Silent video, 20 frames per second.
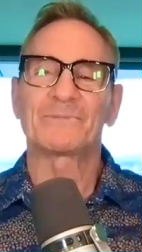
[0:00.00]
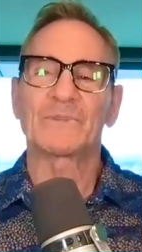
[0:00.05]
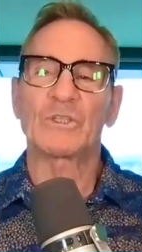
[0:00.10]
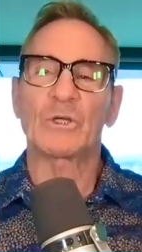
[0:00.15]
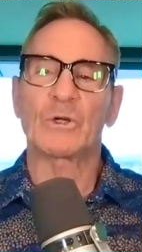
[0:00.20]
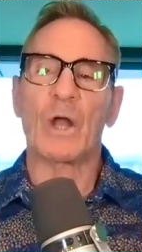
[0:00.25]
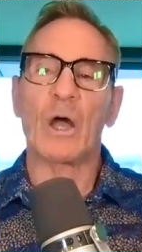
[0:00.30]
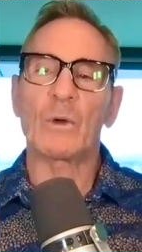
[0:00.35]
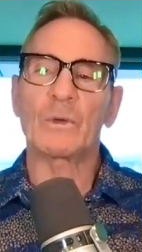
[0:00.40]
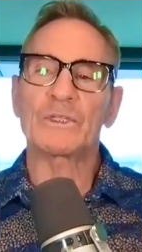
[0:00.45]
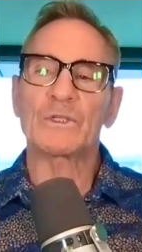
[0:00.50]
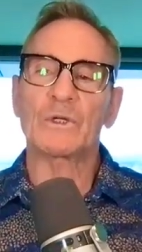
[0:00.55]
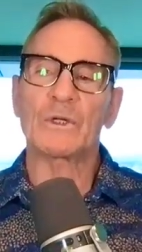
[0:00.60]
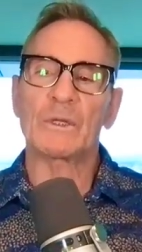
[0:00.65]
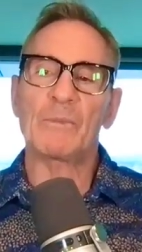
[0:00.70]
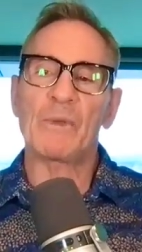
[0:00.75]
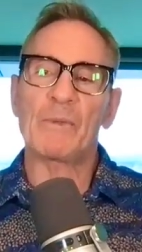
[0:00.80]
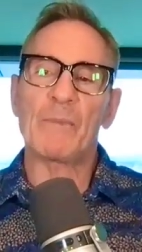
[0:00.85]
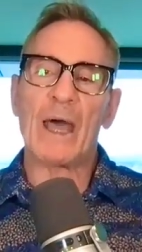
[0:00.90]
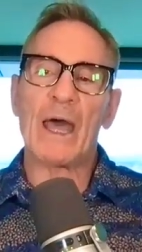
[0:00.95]
You're always going
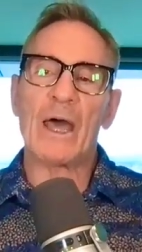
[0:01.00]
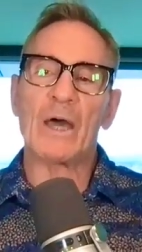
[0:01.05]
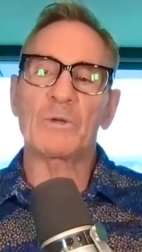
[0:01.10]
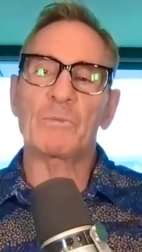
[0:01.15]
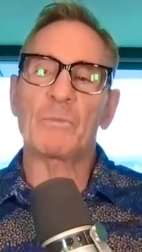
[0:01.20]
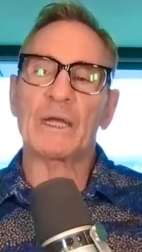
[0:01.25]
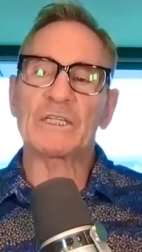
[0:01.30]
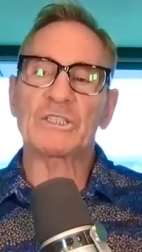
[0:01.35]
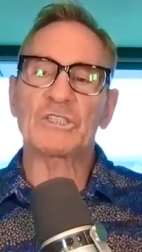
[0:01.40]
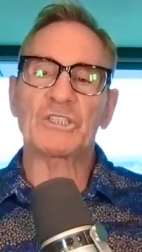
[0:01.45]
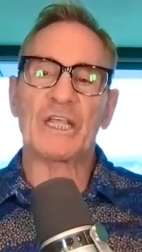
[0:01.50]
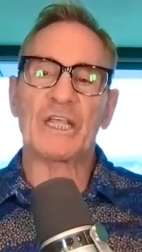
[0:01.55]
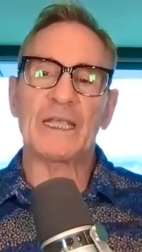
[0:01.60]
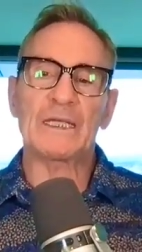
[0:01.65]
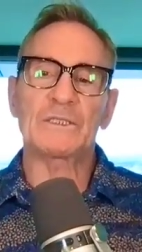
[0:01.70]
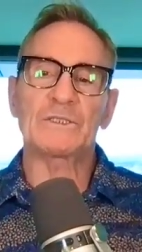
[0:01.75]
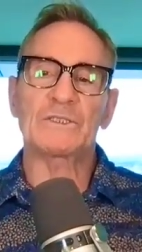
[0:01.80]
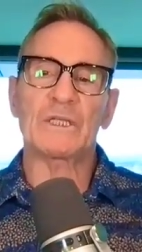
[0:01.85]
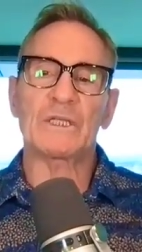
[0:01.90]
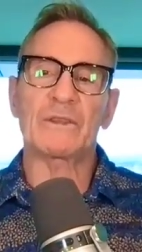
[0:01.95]
to be bound by
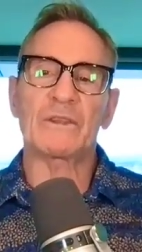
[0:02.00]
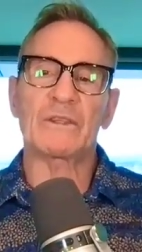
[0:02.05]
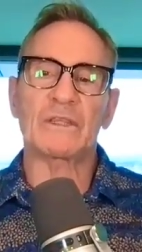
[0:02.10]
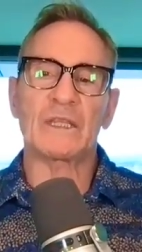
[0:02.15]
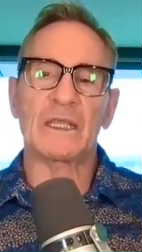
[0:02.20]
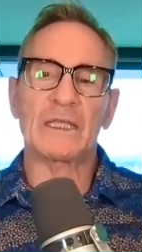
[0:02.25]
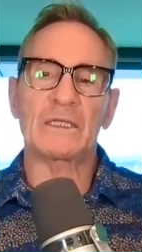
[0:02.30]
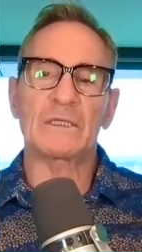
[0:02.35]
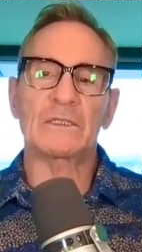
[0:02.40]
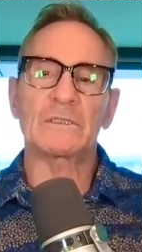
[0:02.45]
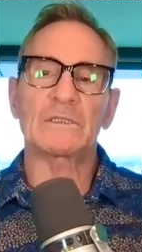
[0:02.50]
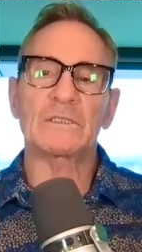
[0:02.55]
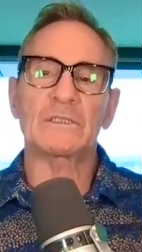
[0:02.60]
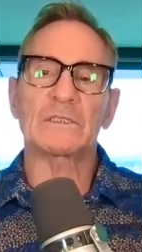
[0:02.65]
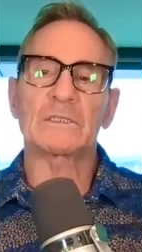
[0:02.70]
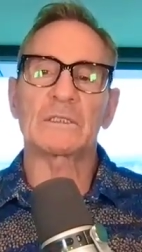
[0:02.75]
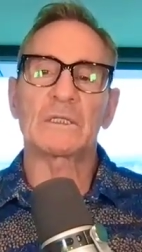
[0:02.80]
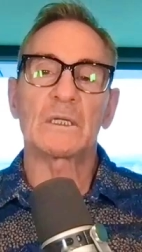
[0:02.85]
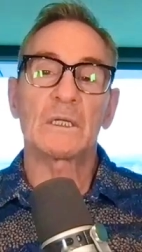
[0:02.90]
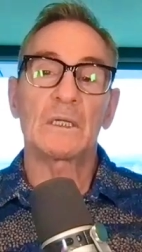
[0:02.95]
change, and
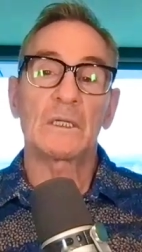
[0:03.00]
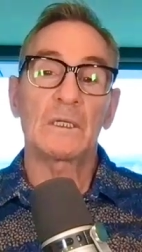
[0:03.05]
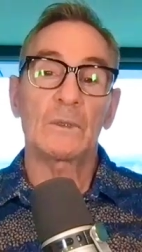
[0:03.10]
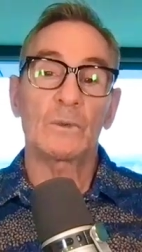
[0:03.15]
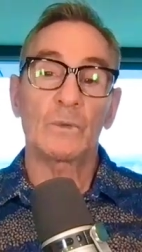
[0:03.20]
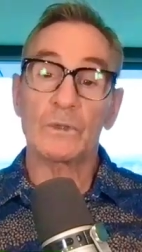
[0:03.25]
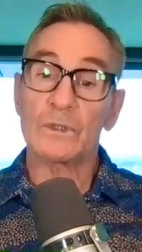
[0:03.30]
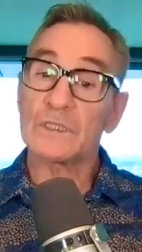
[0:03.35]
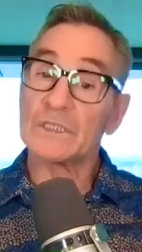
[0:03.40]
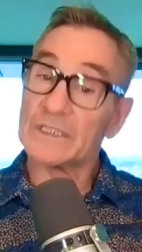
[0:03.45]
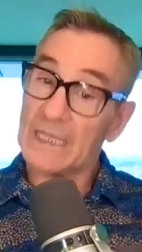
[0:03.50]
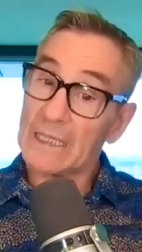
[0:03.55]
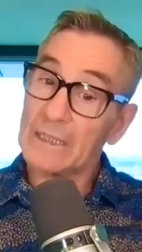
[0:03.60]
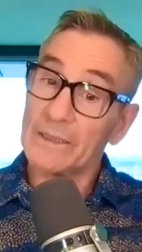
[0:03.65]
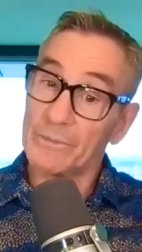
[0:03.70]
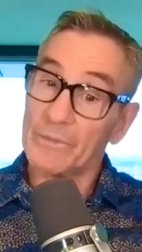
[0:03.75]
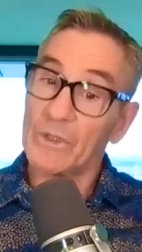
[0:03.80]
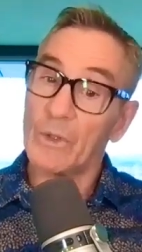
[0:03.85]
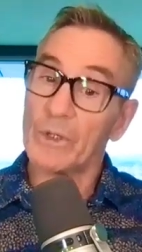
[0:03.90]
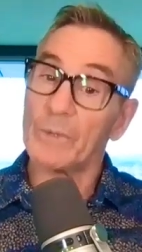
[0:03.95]
things will
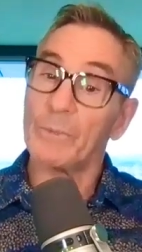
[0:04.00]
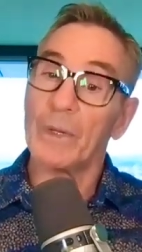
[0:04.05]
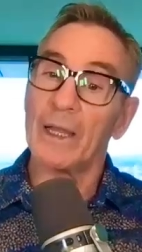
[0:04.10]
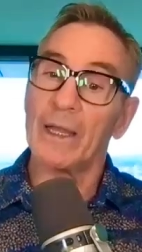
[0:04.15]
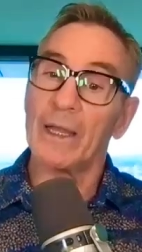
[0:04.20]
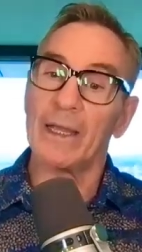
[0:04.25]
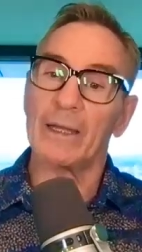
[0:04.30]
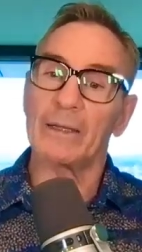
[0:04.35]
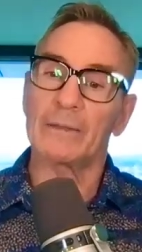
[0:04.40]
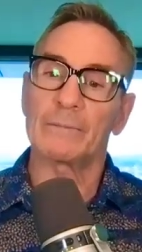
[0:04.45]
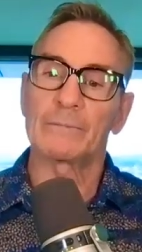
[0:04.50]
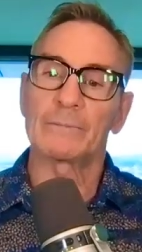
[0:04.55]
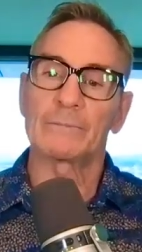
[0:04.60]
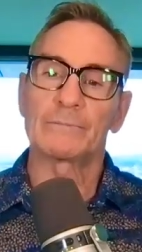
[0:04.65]
seldom go to plan.